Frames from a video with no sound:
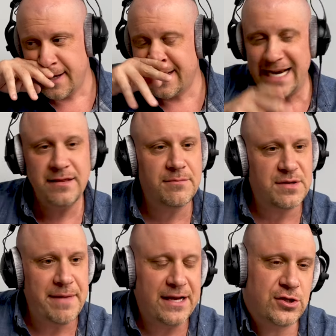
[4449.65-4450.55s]
getting them
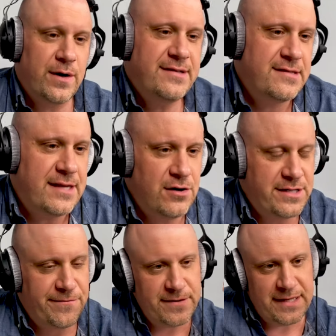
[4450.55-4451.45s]
to make choices that are
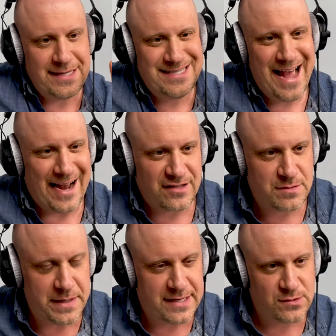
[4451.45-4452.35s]
different than the
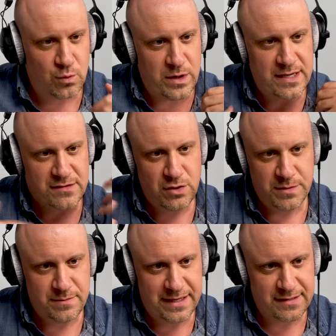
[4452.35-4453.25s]
text, because we as
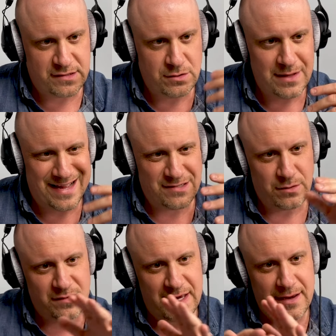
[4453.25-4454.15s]
human beings do that.
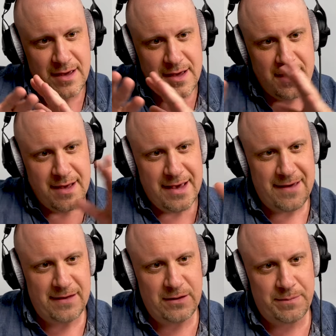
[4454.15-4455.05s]
So it's like,
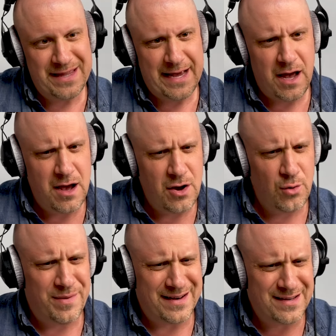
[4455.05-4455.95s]
and then they'll be like,
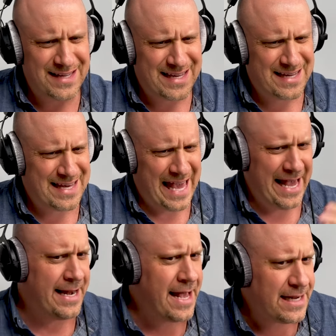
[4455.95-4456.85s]
oh, but
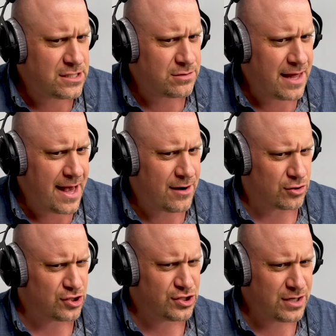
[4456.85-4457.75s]
can I do that?
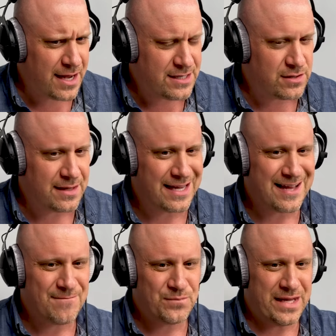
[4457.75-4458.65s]
Or should I do that? Like,
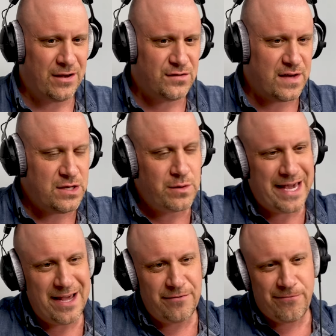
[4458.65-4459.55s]
and I'll say, you
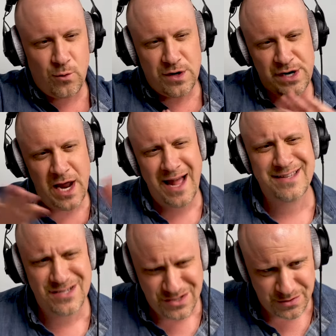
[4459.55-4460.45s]
can't afford
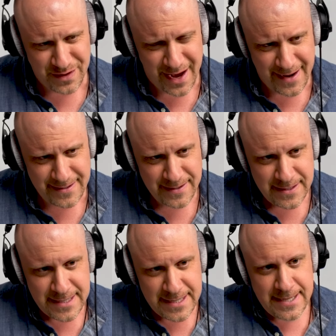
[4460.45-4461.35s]
not to do that,
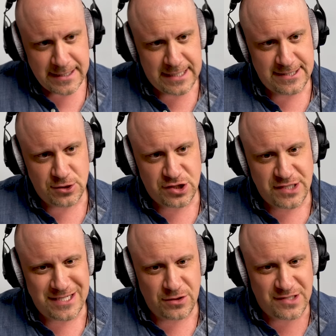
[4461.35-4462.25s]
because you're
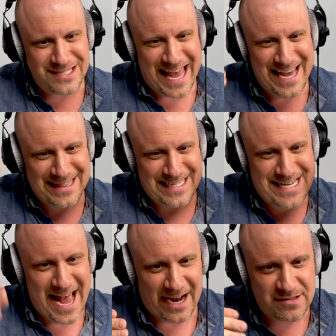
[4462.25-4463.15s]
still saying the
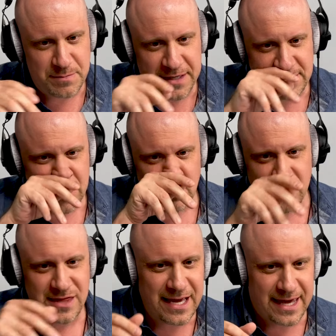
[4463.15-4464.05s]
text, because they're
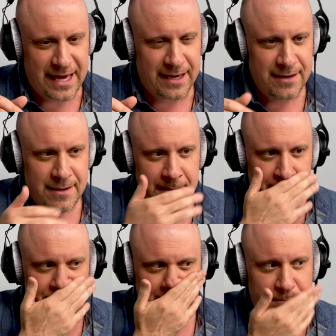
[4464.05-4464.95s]
thinking
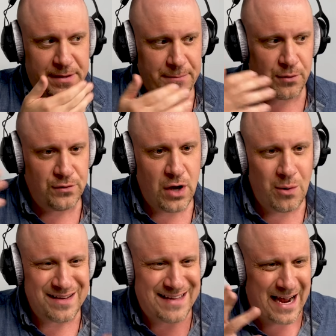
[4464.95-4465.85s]
that people
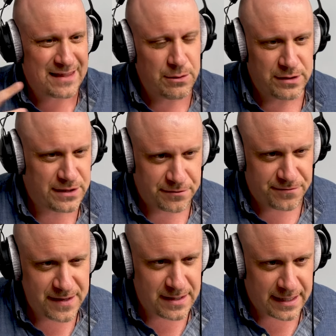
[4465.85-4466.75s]
know exactly what they're
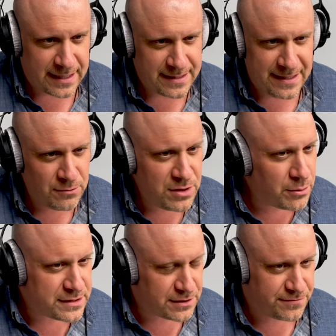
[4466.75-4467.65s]
feeling, and they don't know
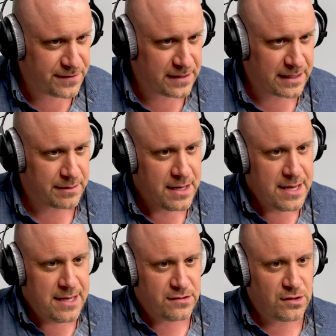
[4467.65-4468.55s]
what they're feeling.
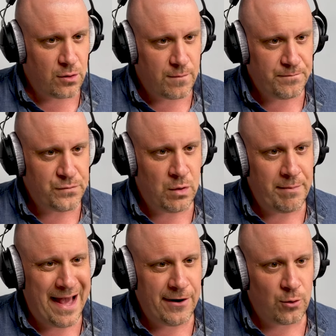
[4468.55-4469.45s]
So no
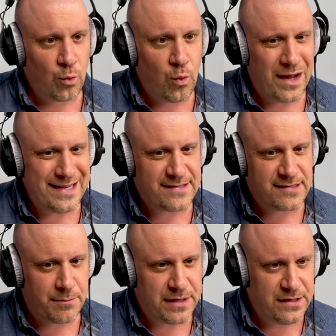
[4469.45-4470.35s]
matter what
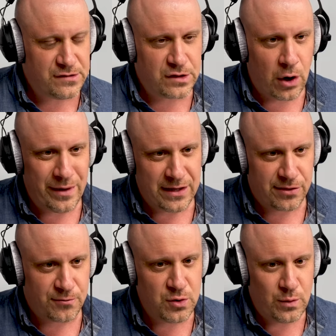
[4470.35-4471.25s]
somebody's going
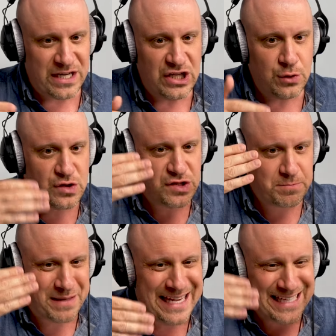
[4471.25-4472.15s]
through, when you
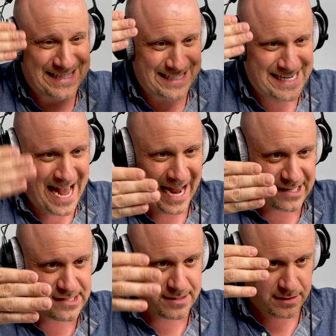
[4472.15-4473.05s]
speak the
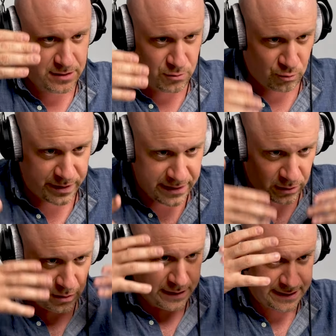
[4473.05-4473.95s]
text,
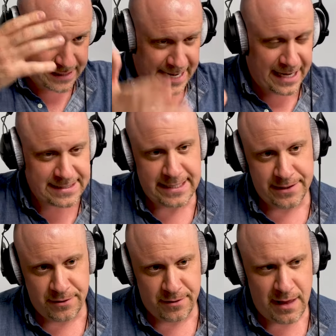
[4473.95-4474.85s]
real and connecting
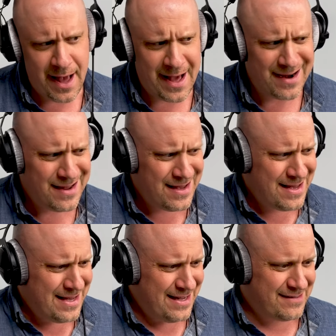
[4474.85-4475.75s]
and all that,
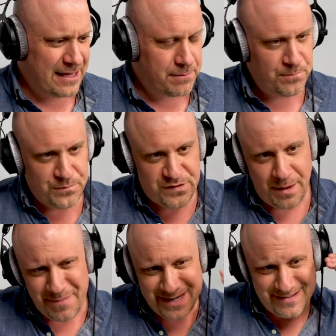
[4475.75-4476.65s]
it's like
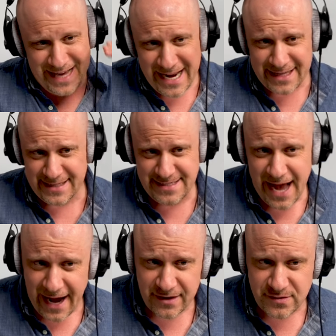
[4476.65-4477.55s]
somebody's getting the
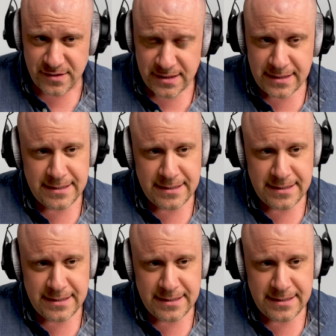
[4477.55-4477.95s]
text.